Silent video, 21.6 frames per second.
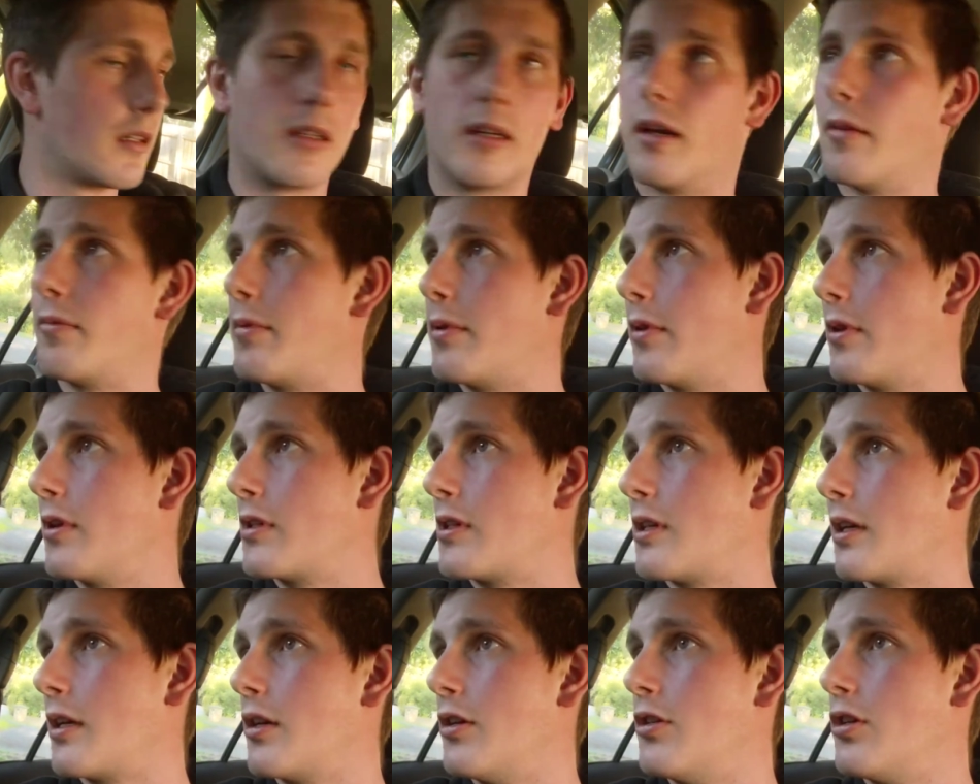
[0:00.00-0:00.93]
and I've been
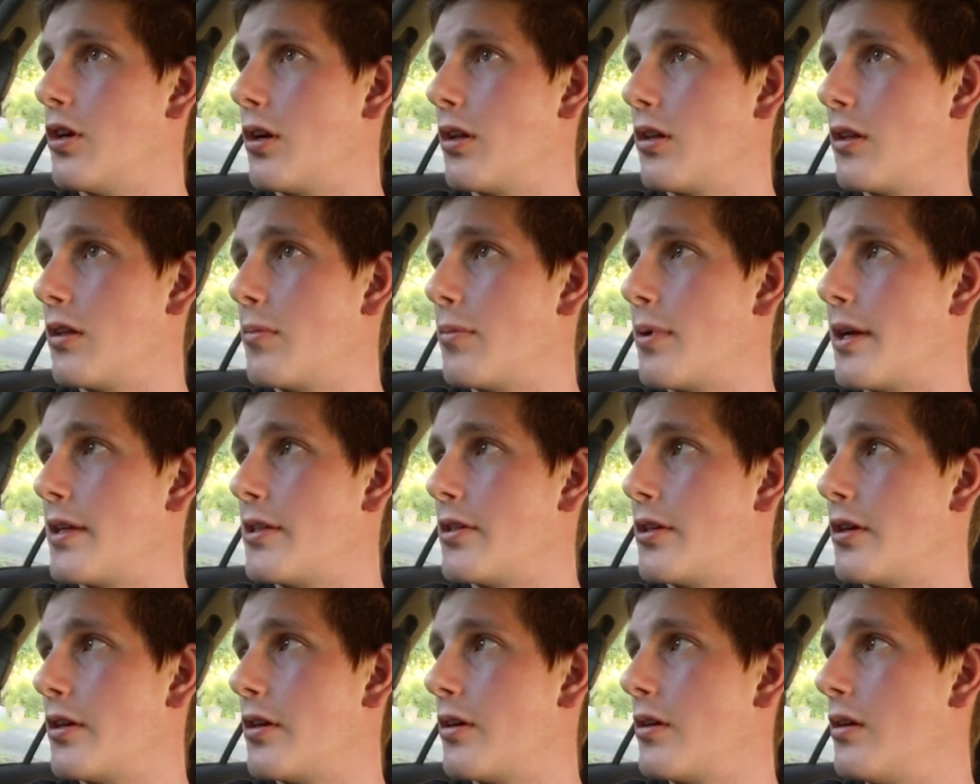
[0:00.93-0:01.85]
listening to Jonathan
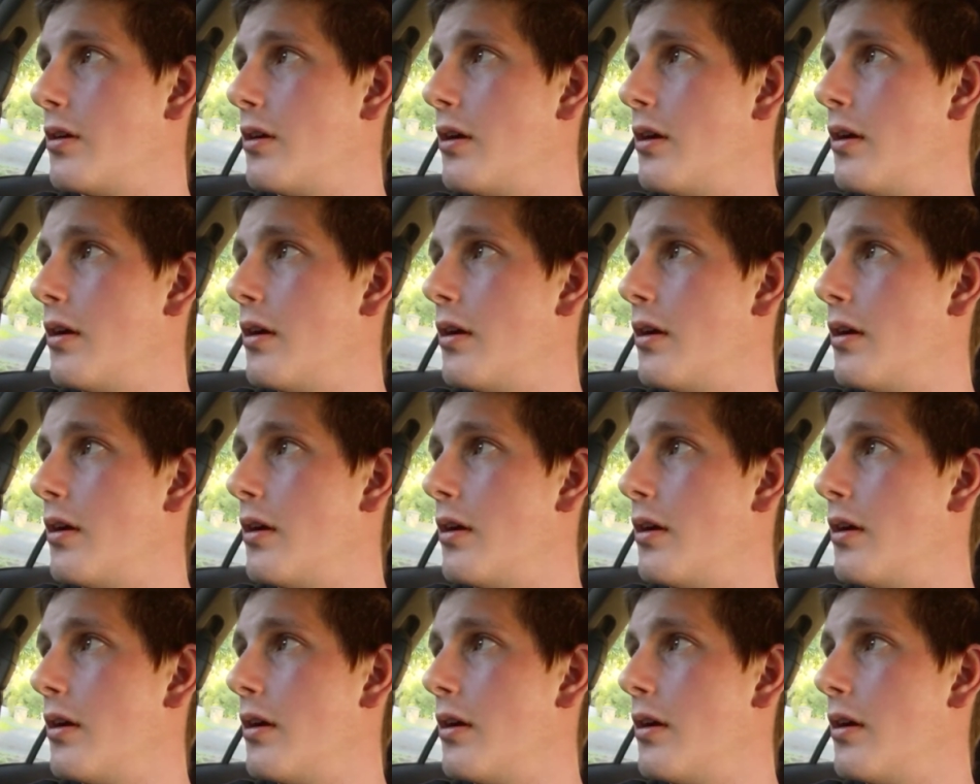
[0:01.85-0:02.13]
Pageau,